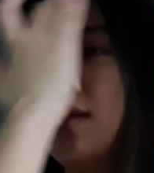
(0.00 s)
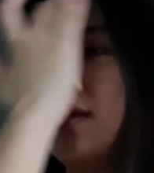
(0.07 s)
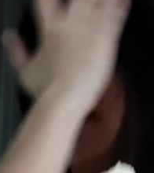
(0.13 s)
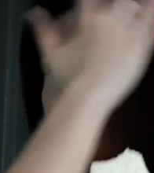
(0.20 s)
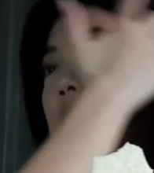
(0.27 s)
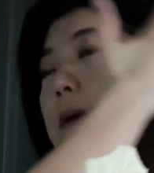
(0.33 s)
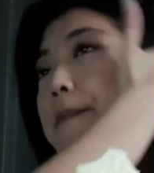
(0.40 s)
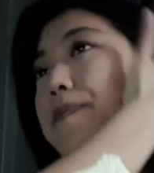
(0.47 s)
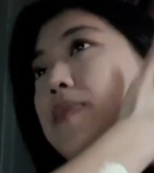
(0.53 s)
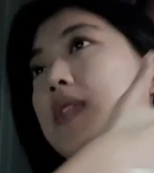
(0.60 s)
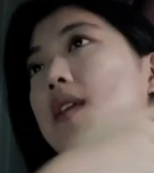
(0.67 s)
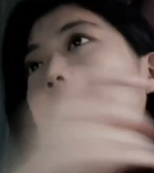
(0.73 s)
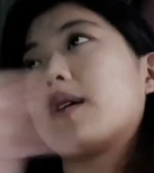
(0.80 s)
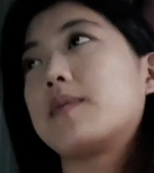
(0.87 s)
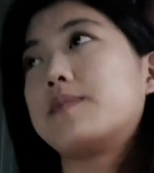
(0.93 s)
yeah,
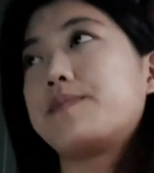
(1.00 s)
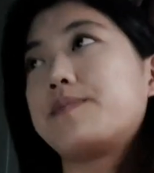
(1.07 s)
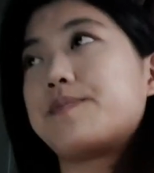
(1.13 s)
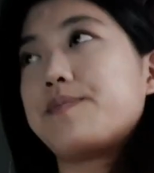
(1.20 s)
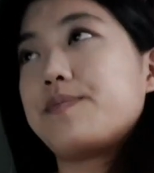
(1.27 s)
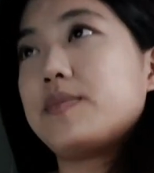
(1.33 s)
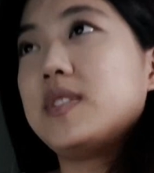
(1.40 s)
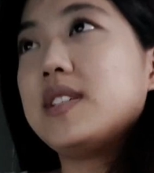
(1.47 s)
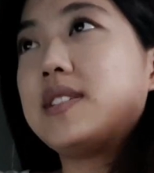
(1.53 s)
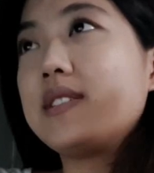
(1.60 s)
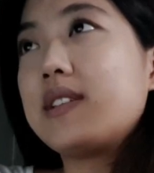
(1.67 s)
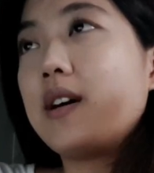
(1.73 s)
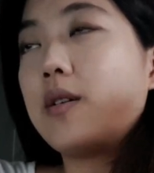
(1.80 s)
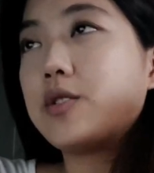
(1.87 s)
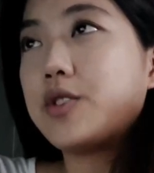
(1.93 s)
this is
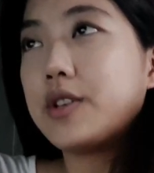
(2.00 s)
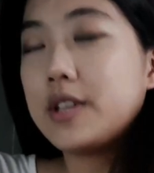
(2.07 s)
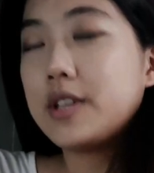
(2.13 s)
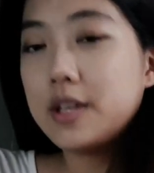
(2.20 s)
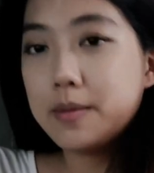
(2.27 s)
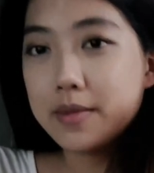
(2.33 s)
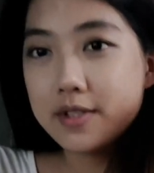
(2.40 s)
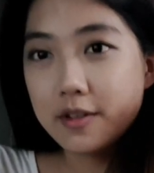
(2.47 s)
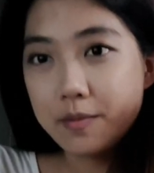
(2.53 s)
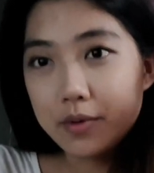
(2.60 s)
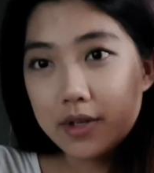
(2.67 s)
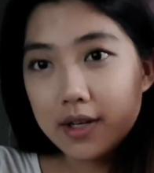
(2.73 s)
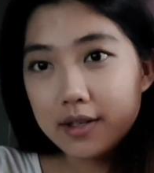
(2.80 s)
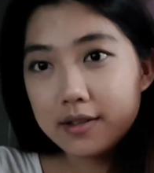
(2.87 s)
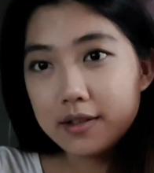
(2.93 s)
how I try to keep myself
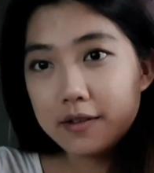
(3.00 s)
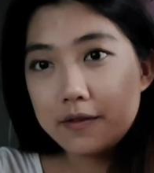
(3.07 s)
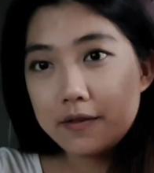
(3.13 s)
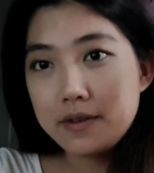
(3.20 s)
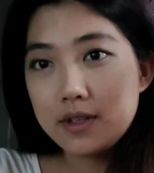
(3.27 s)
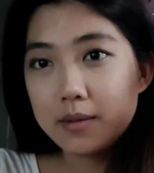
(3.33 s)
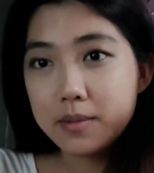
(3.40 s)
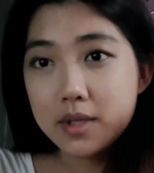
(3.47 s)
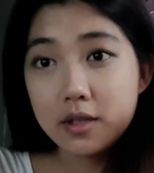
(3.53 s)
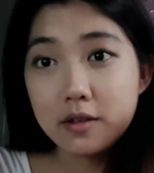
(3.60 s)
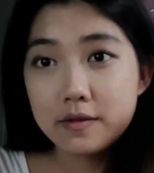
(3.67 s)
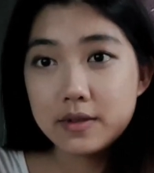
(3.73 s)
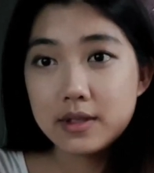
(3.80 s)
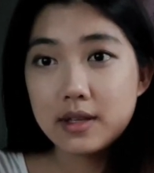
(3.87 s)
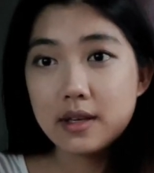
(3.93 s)
productive in the middle of
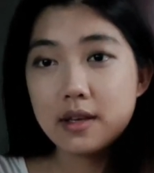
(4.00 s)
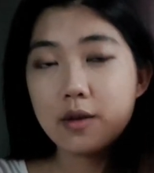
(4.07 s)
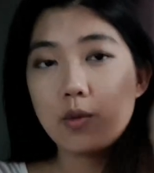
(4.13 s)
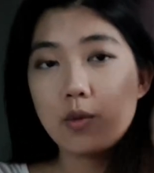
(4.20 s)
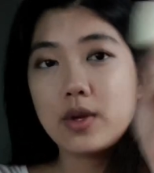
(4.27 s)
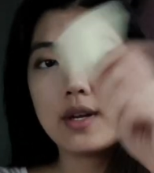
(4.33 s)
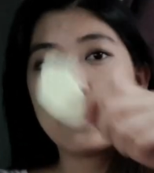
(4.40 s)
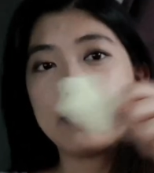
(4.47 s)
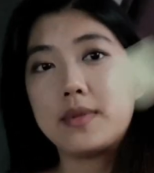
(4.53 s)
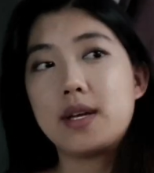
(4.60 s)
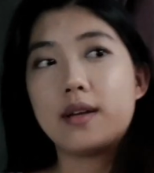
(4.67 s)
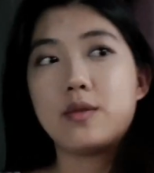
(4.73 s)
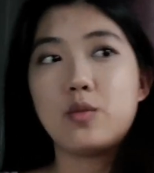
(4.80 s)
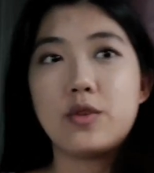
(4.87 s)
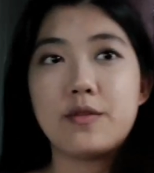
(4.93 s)
the day when I'm
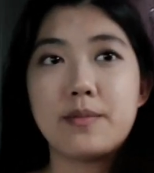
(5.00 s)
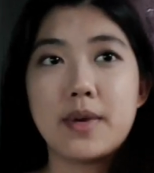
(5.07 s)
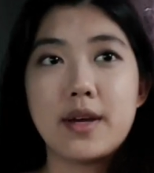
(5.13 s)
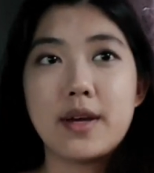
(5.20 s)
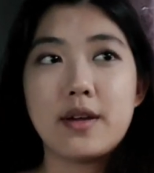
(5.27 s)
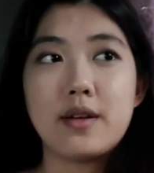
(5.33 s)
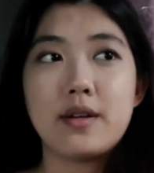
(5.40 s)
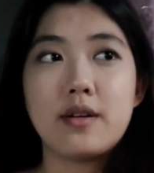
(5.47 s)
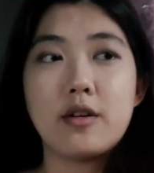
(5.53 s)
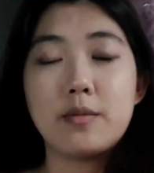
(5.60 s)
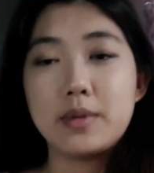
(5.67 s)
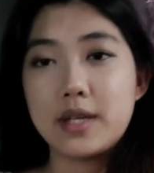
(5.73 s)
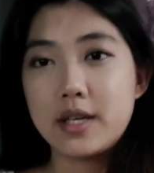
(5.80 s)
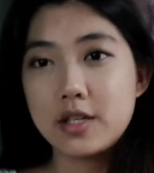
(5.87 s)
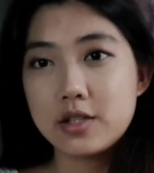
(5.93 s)
done with my
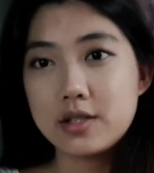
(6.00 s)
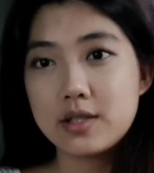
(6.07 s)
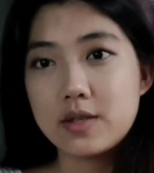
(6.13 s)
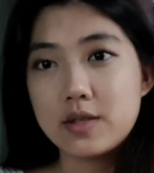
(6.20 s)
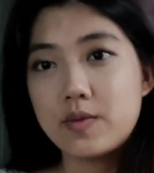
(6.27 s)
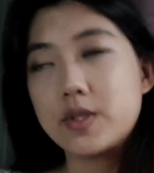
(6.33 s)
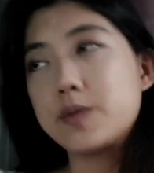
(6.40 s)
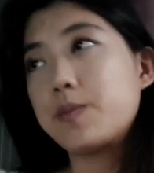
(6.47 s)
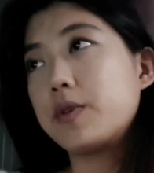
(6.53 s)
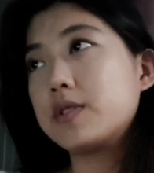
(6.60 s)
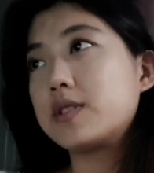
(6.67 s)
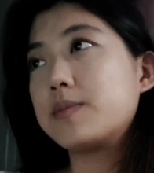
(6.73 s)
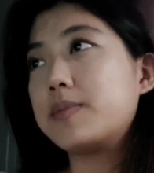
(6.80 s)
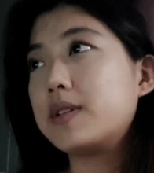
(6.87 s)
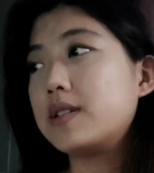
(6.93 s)
obligations and
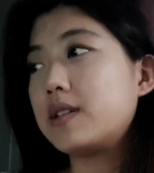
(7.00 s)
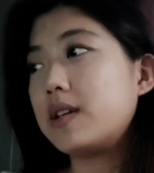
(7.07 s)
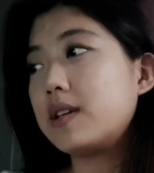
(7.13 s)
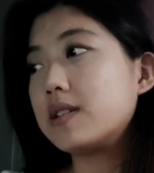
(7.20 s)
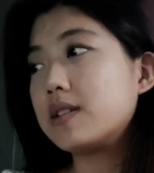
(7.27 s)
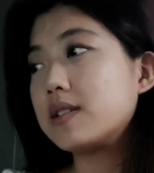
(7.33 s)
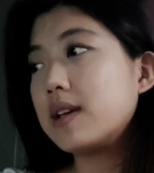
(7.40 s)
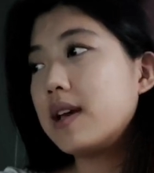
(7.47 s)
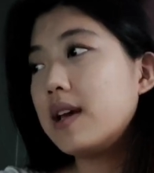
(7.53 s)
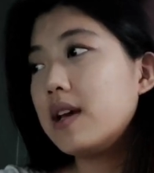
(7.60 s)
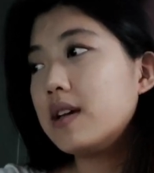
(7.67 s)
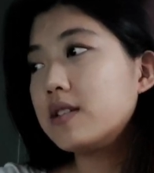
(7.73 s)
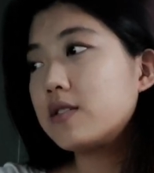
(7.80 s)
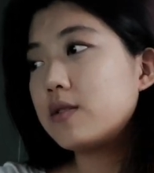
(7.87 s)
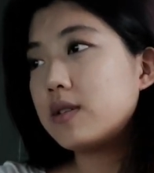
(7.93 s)
responsibilities.
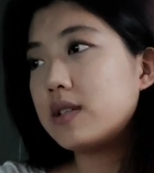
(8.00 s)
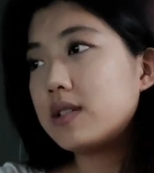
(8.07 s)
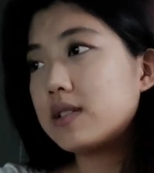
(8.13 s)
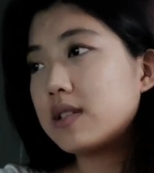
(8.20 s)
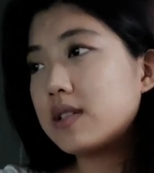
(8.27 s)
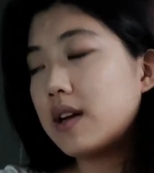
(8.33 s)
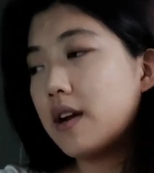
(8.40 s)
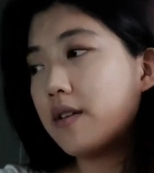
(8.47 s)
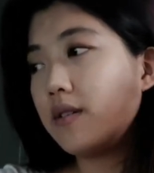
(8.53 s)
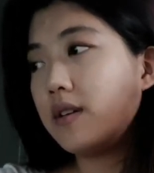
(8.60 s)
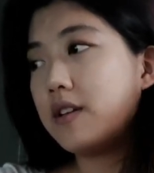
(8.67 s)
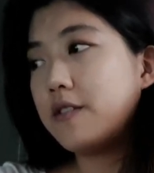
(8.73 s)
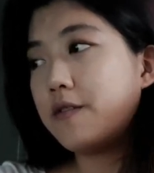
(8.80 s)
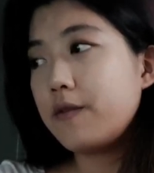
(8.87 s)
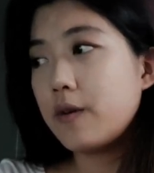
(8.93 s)
So it is
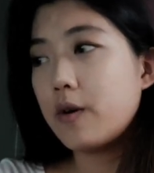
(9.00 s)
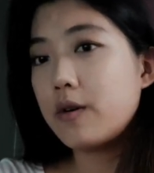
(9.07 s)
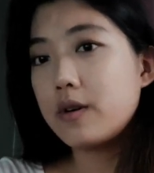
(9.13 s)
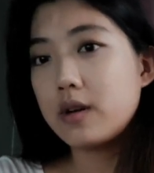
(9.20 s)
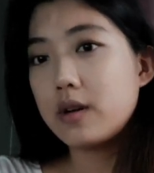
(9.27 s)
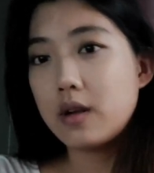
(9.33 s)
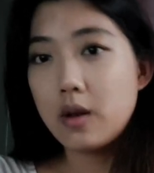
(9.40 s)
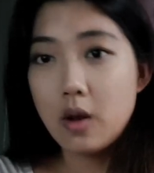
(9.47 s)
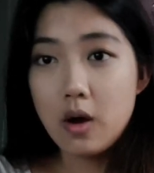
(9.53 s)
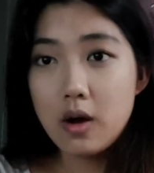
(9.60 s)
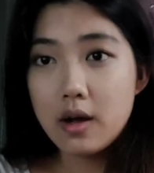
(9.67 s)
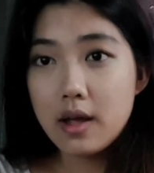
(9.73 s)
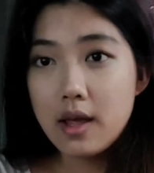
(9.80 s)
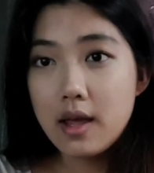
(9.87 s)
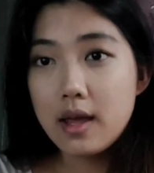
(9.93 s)
currently 4 o'clock
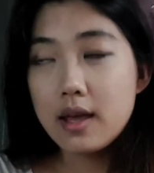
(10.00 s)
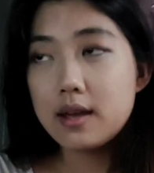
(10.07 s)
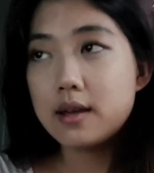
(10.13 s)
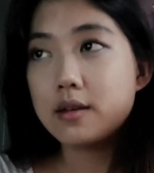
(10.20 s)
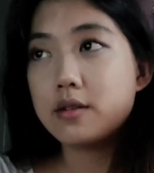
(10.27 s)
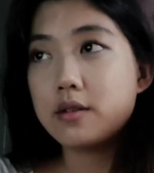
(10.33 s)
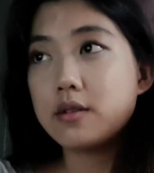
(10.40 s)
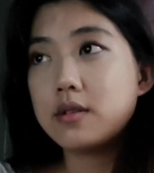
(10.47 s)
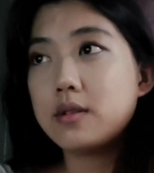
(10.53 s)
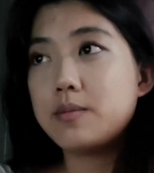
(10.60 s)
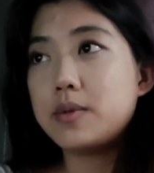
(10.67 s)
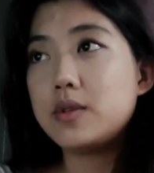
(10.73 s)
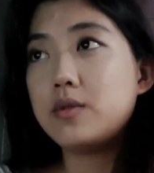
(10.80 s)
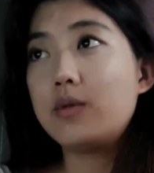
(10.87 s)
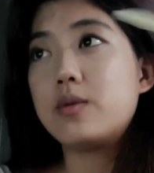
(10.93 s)
and I'm going to
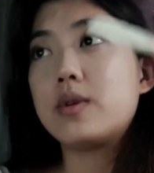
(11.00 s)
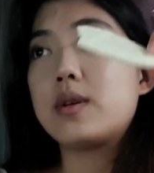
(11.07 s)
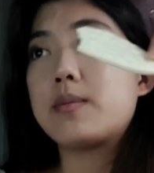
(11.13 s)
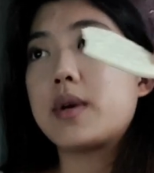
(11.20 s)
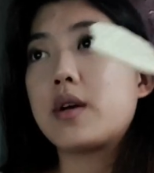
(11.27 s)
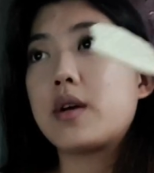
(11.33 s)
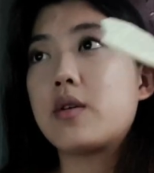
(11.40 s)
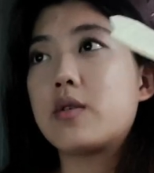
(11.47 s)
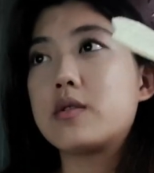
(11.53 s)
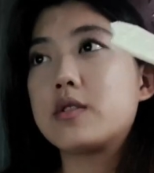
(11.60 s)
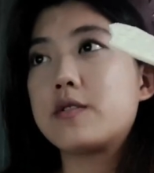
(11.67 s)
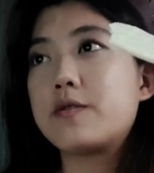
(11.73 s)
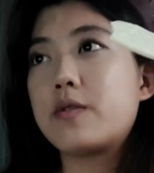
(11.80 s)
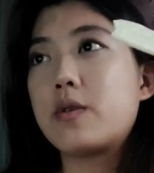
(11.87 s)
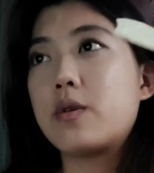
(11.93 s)
be doing my course
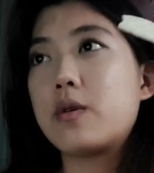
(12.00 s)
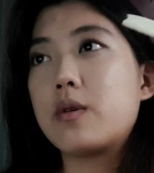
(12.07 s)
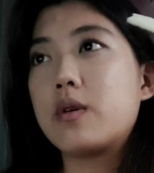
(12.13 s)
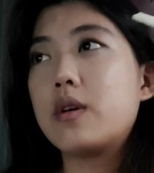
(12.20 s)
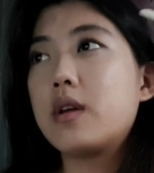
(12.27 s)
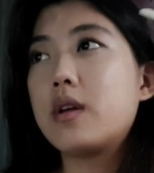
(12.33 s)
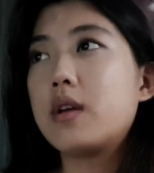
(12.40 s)
for